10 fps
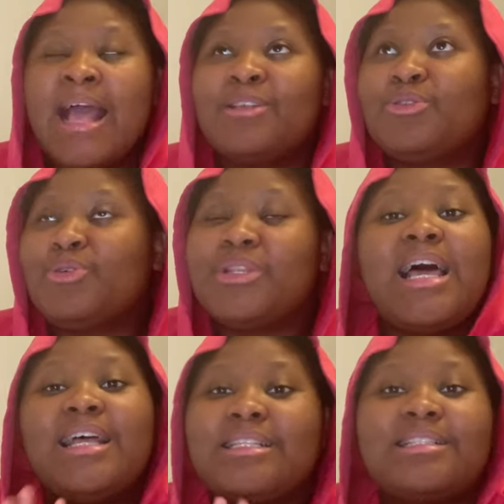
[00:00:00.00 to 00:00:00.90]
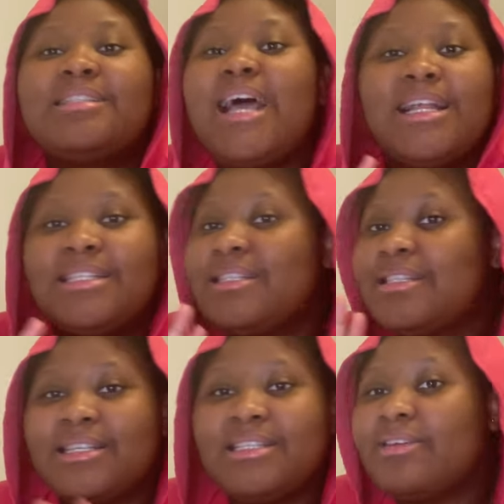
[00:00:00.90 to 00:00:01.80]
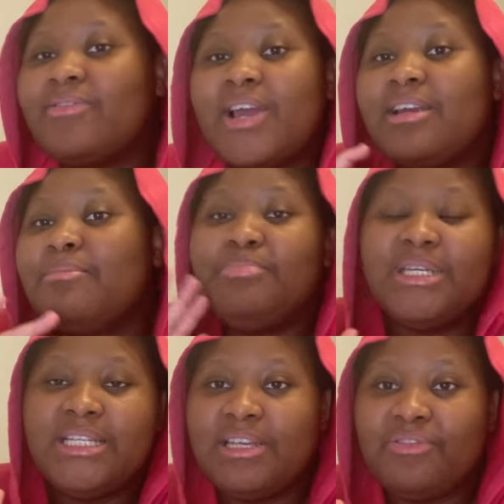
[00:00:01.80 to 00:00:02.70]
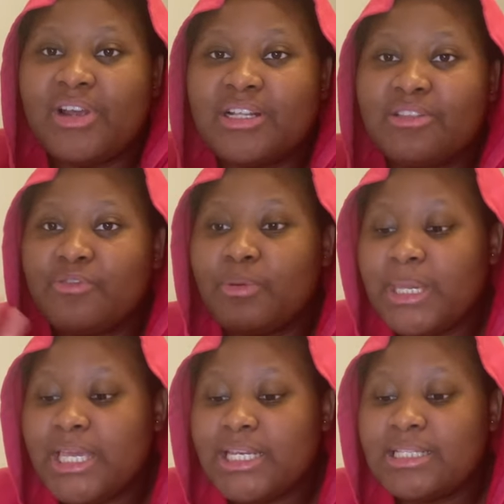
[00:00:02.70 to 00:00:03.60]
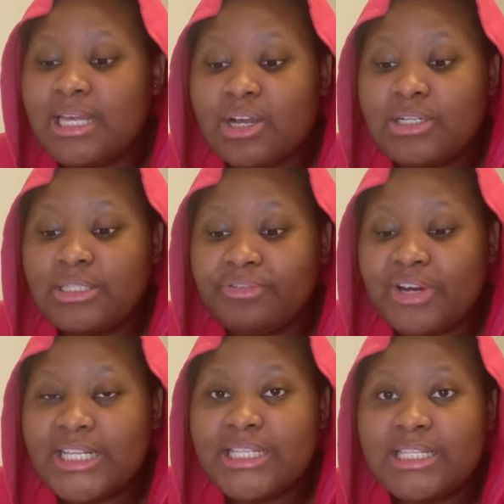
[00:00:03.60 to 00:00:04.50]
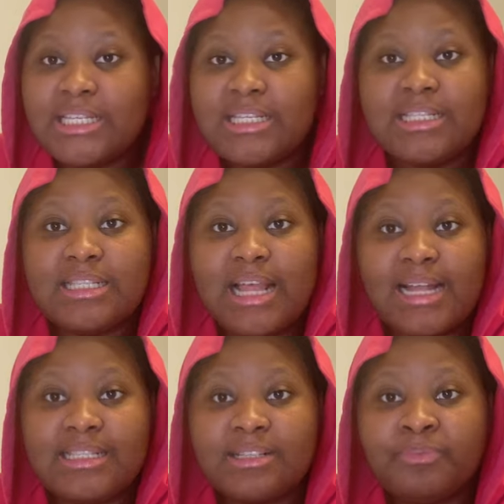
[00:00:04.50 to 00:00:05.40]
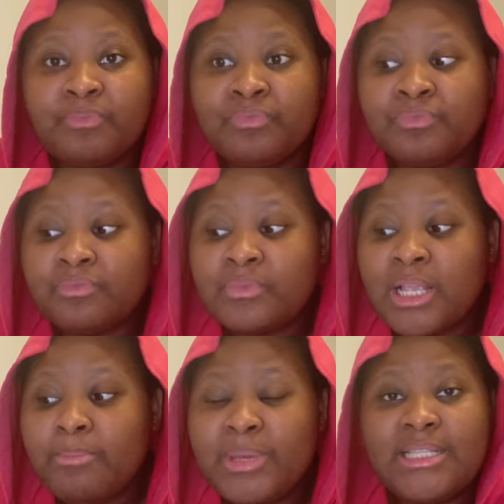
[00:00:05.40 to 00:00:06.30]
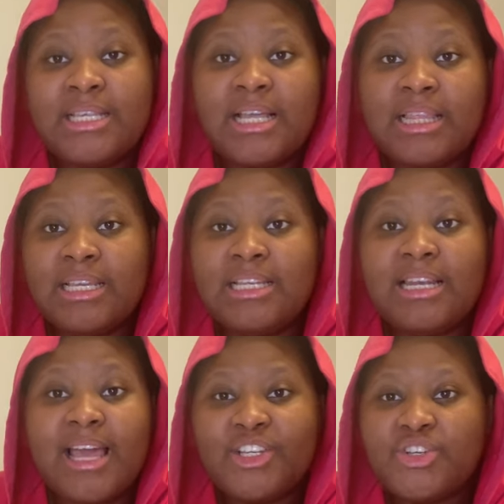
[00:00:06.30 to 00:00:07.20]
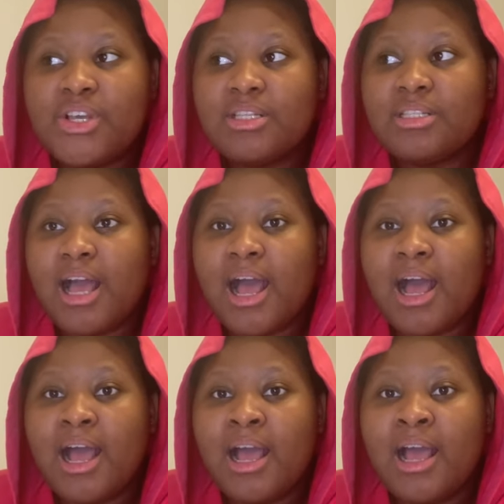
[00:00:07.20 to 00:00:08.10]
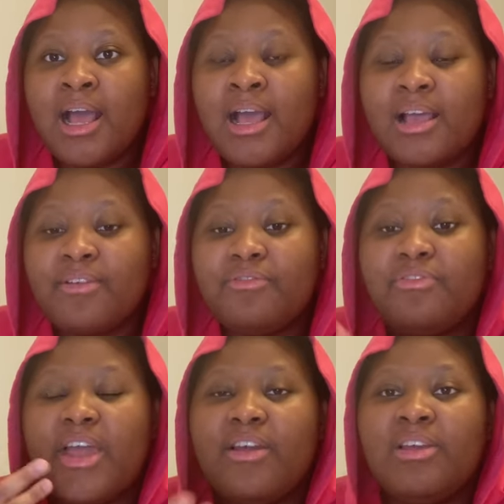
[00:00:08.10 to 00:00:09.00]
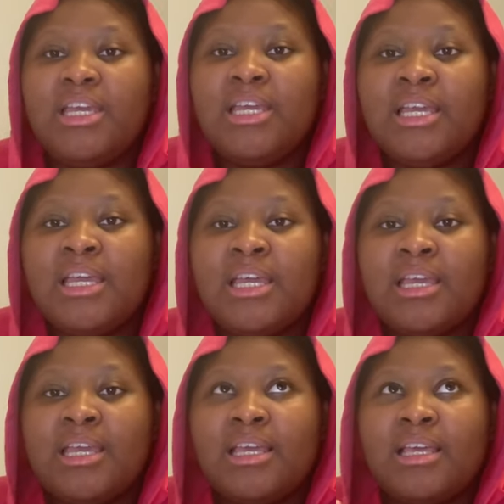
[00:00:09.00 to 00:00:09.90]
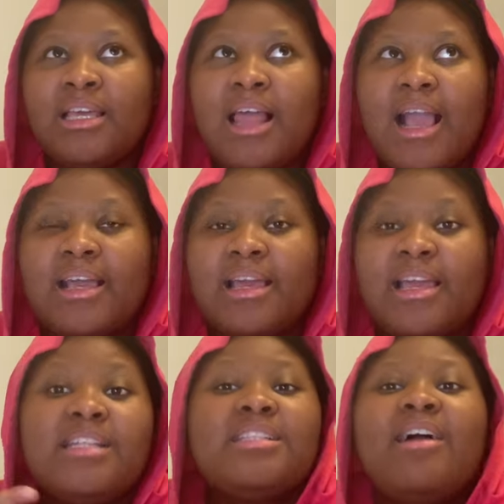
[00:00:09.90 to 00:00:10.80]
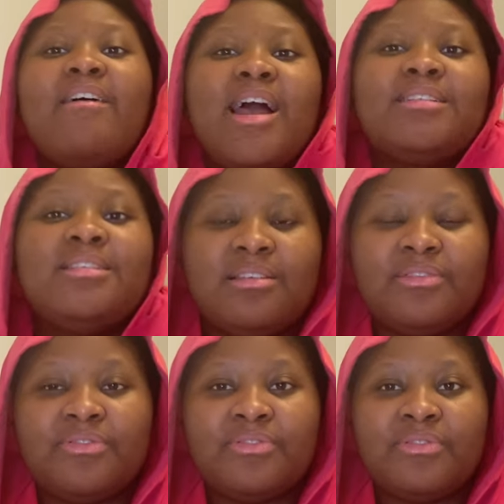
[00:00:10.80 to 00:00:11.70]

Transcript: So that is a very big difference for me. The second difference is that basically the lectures are very, like, interactive.